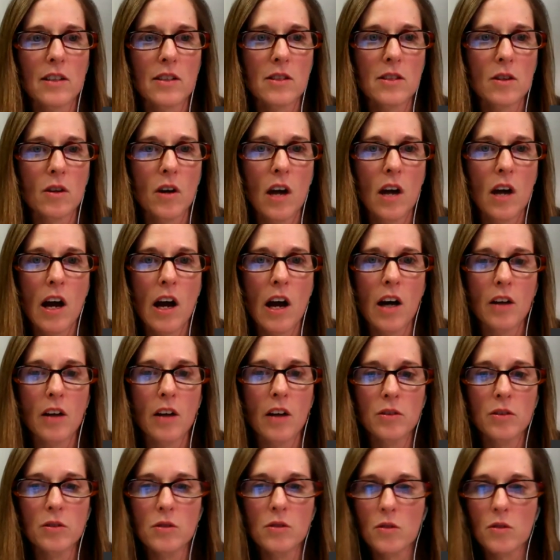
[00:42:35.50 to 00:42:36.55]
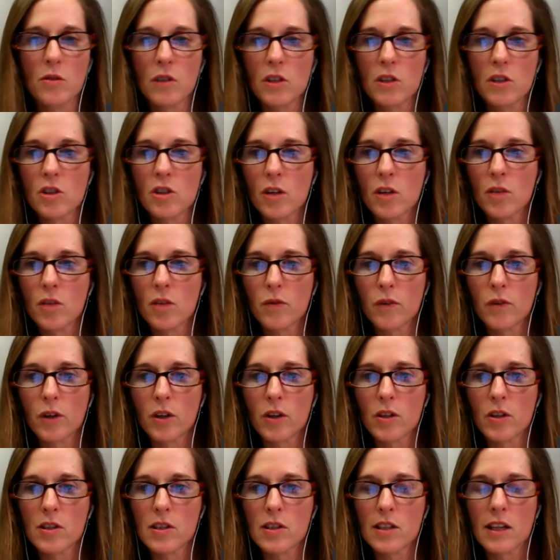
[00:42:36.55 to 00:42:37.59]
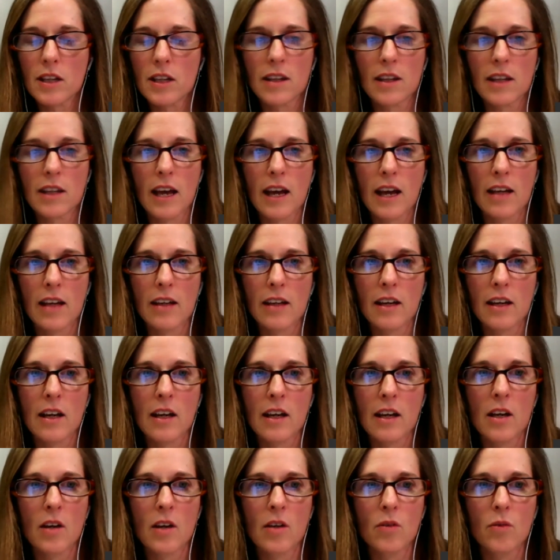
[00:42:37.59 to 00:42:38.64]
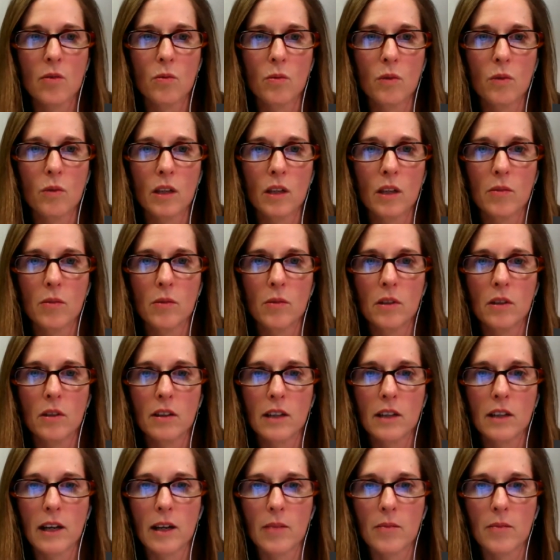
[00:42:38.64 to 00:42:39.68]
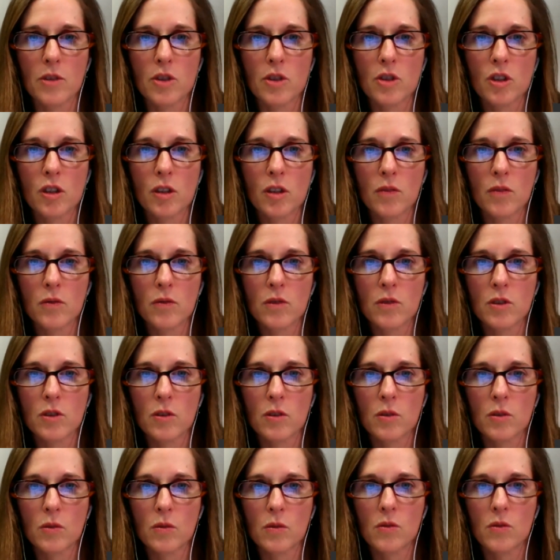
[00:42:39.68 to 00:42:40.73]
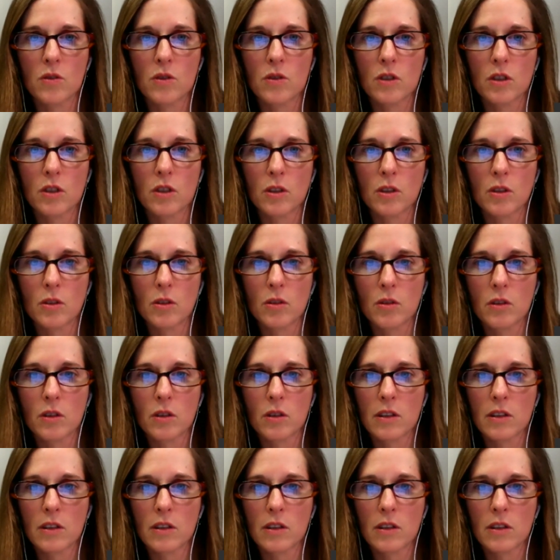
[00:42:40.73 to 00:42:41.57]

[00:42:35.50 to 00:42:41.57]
So I'll do screen share first, and then we will shift to you.